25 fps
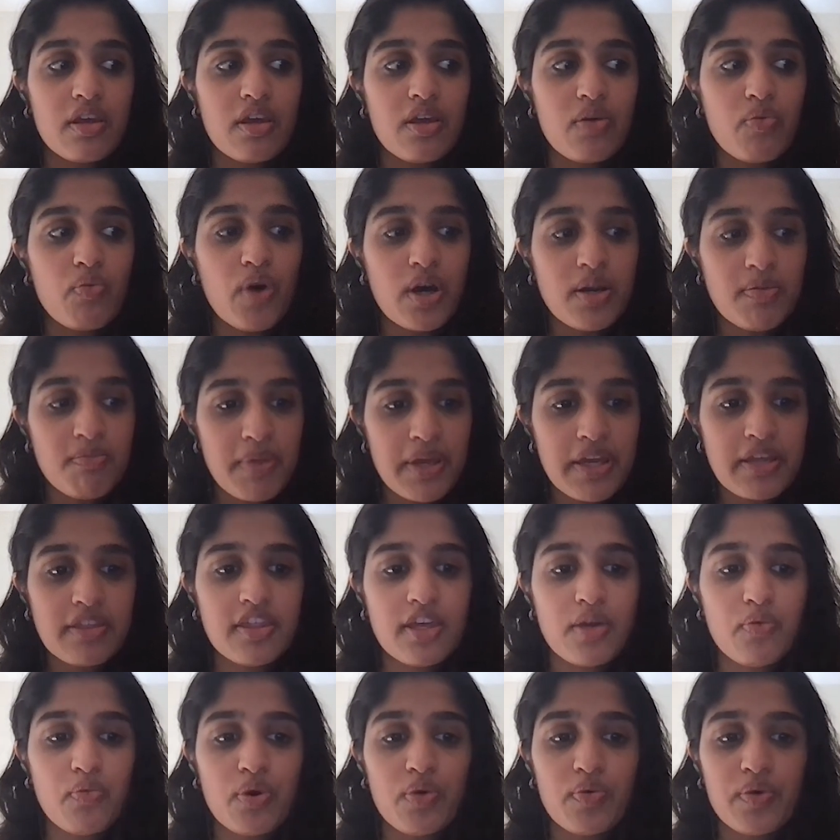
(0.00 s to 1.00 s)
one big
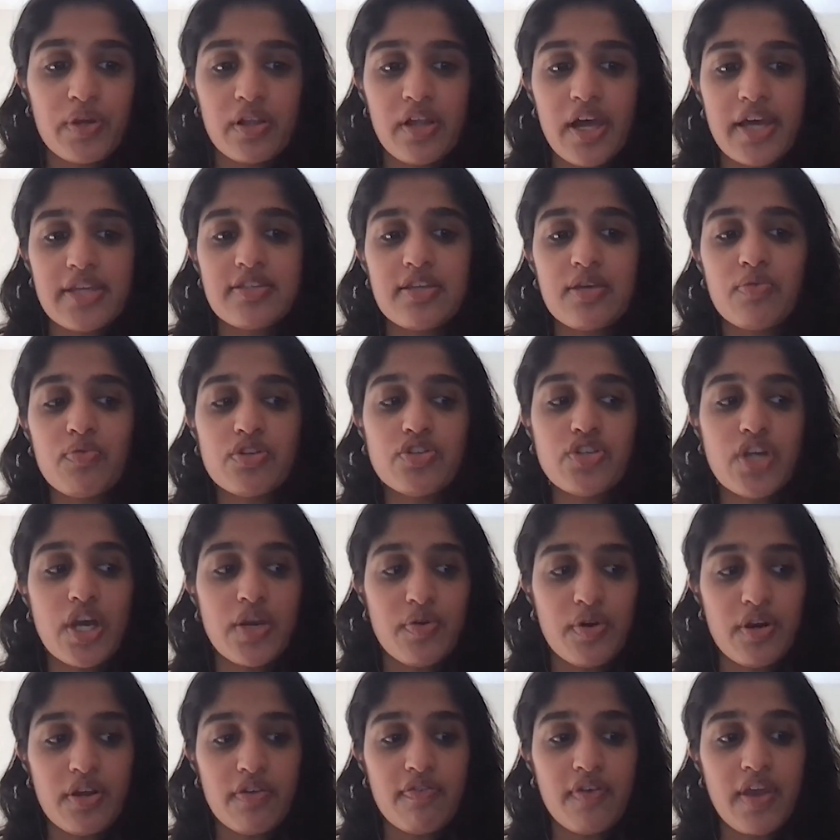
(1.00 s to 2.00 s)
thing we're realizing with
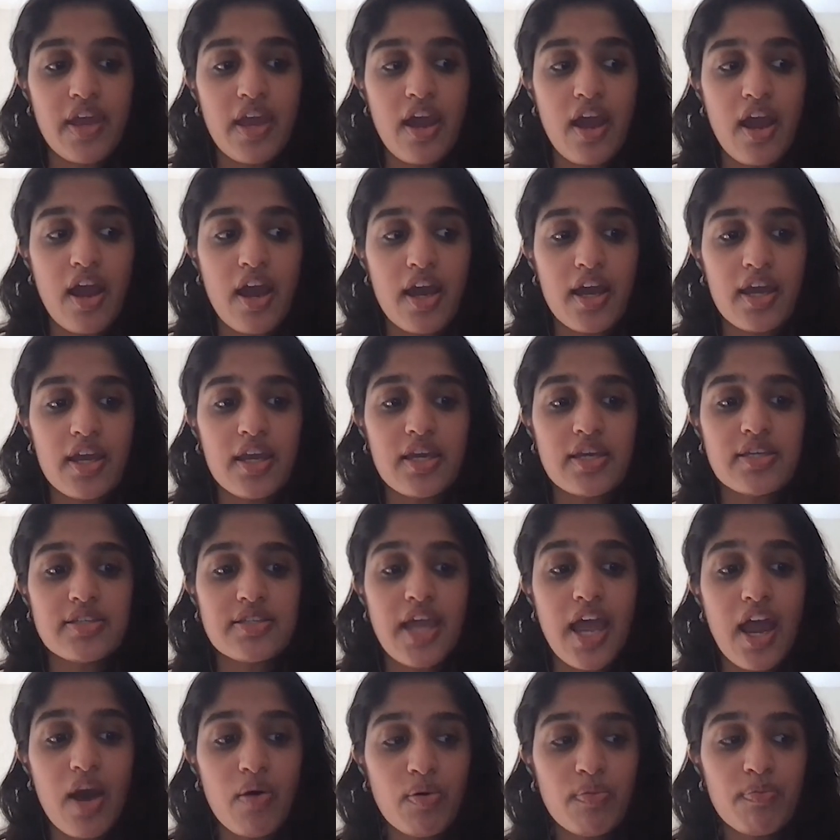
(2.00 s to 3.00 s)
generative AI is
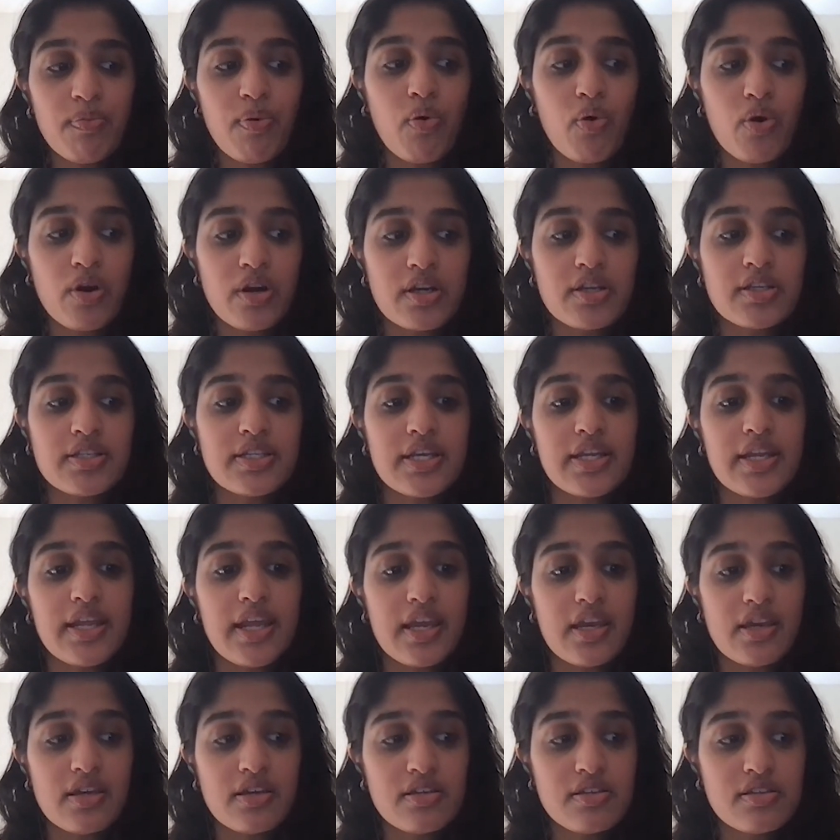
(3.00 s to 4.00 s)
how important it
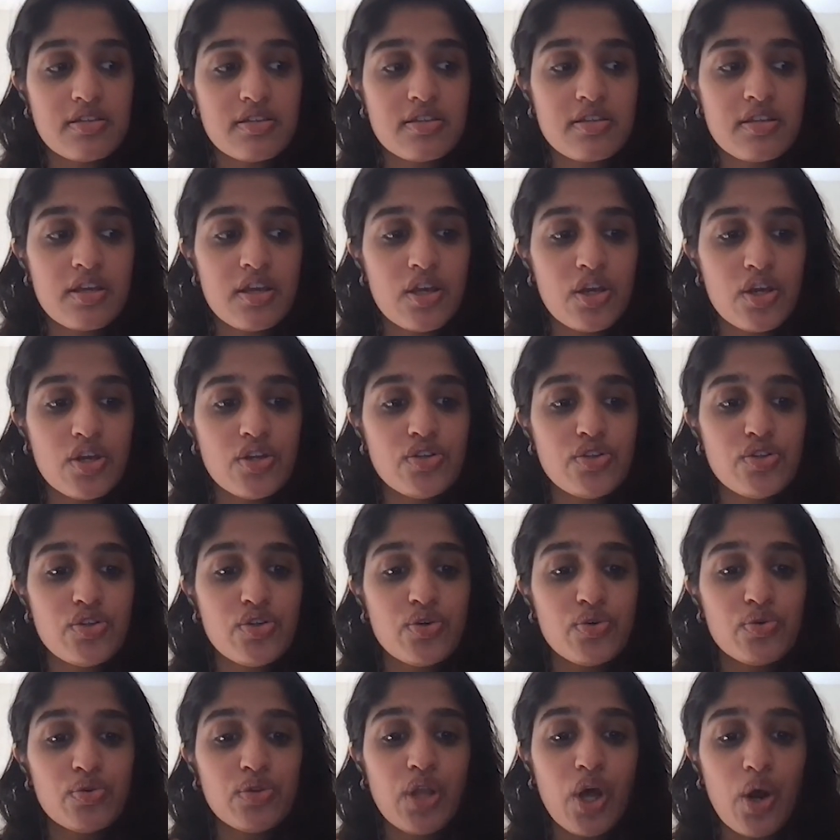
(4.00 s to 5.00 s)
is
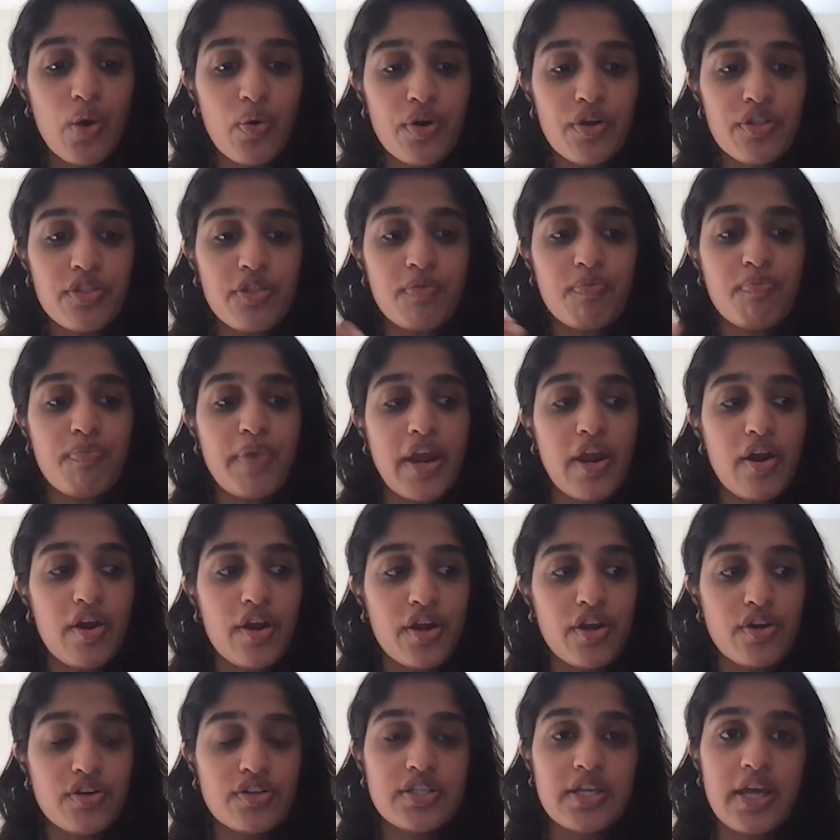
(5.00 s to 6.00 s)
to lower the
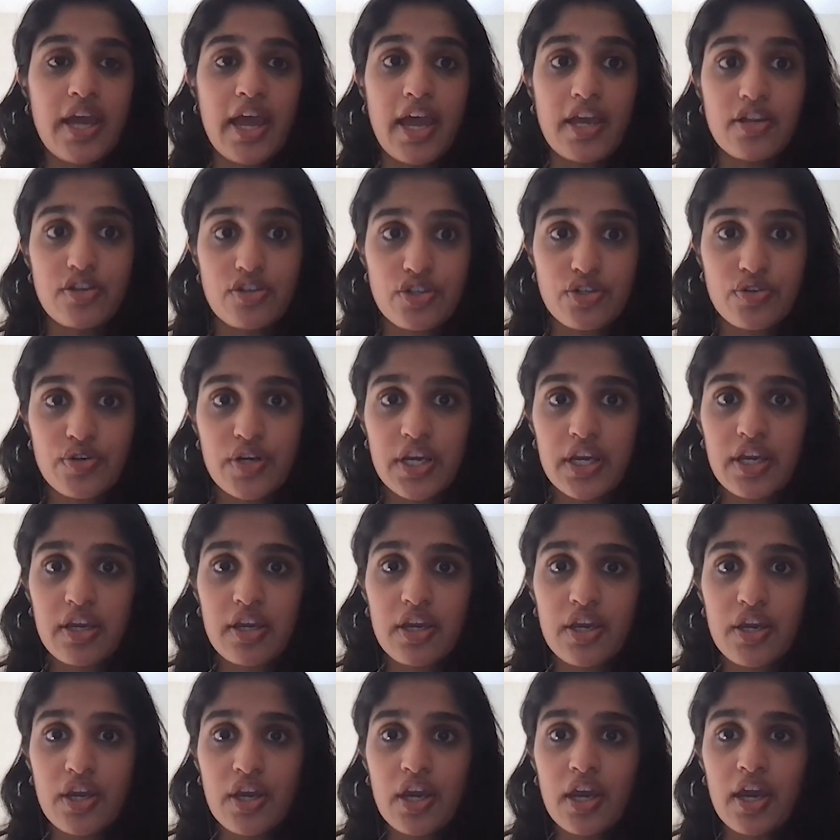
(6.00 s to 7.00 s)
barrier to
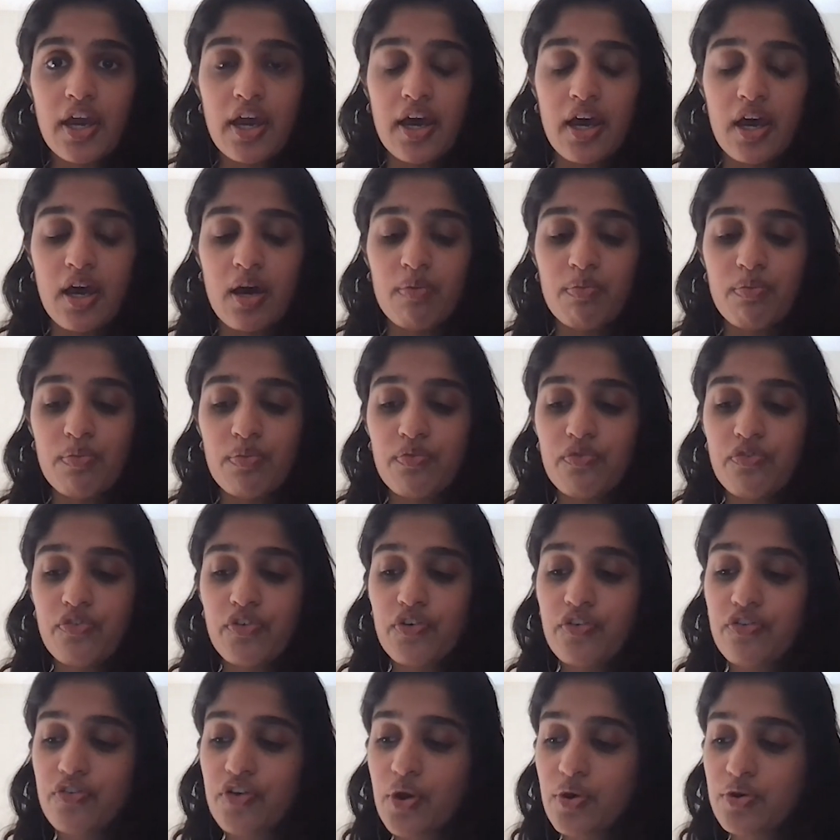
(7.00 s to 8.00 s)
entry
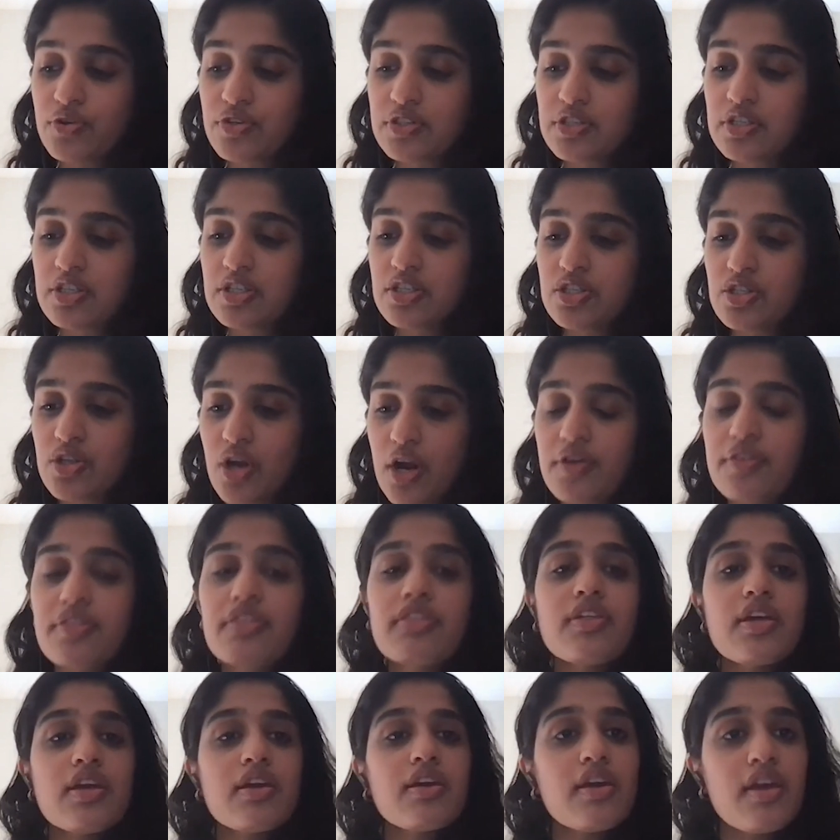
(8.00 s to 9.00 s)
for folks to start
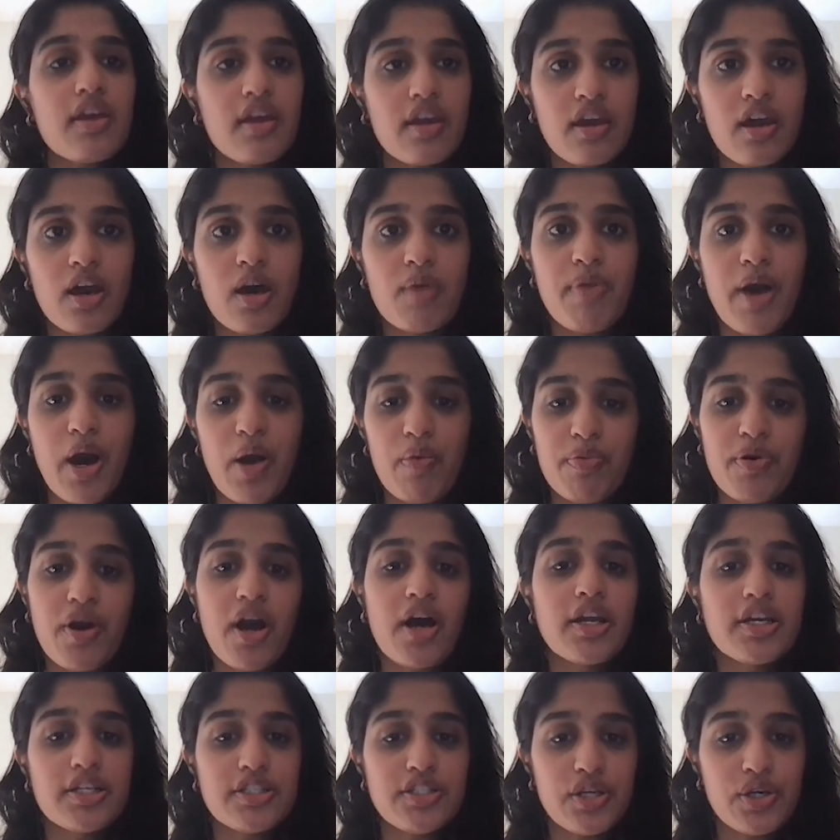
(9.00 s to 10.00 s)
thinking about
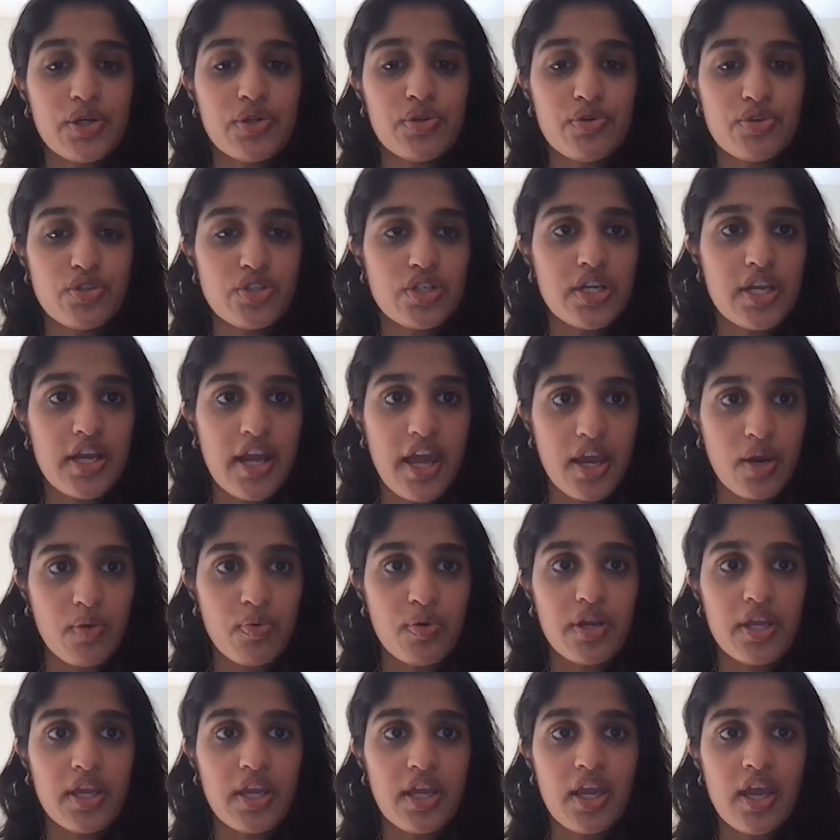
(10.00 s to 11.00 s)
product inclusion and
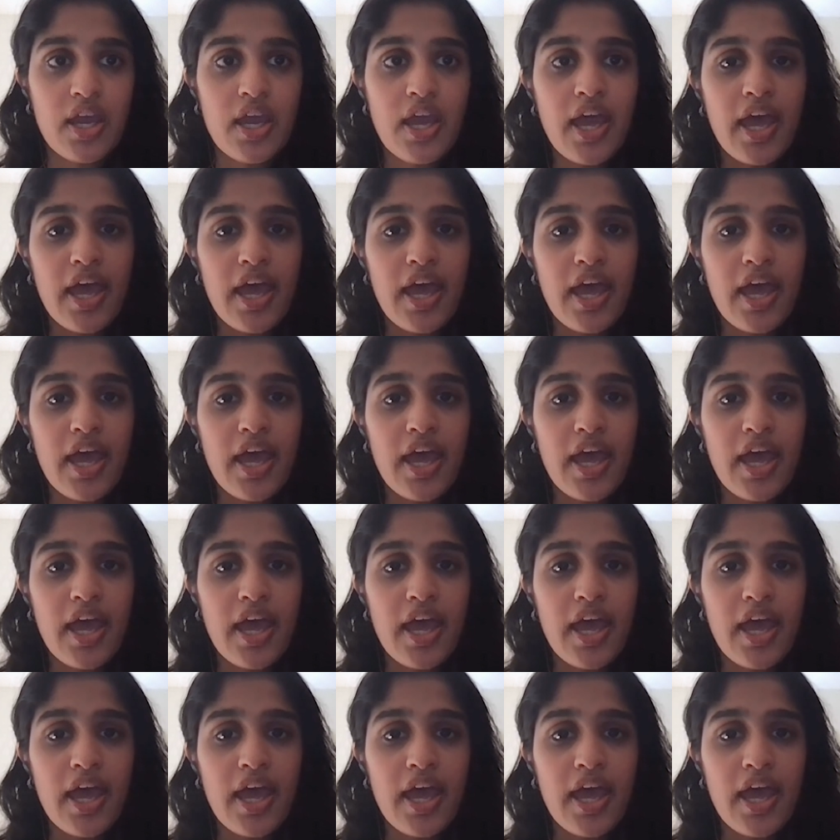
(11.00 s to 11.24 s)
equity.